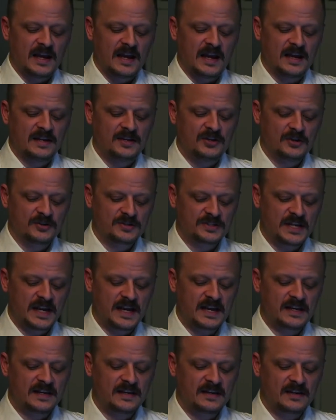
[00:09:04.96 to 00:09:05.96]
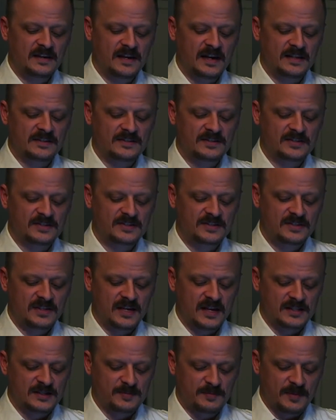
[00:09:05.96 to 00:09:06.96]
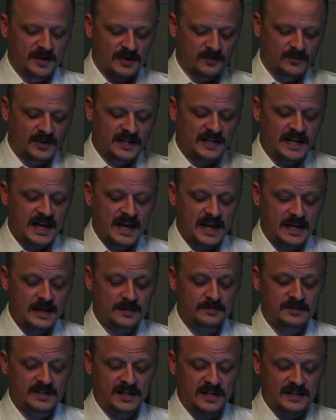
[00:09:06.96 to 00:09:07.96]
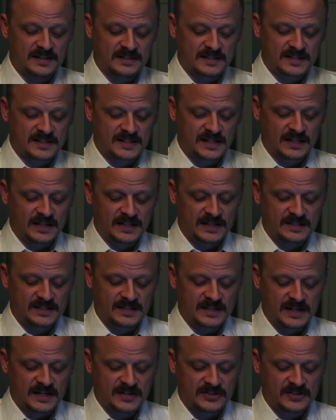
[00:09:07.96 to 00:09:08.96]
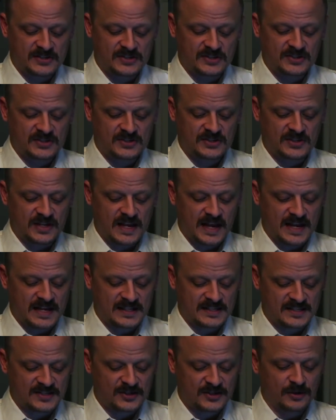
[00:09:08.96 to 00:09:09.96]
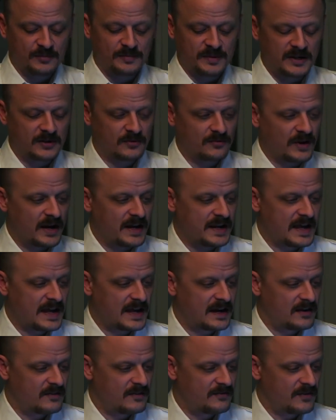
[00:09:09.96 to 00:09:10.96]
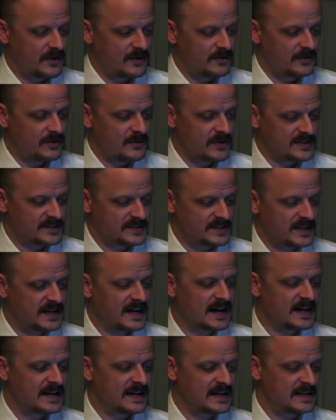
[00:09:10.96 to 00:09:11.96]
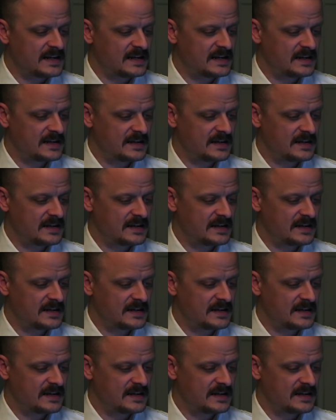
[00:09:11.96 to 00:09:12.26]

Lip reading: And you're saying it's been renamed, it still exists, and it's still being run out of OUSDI?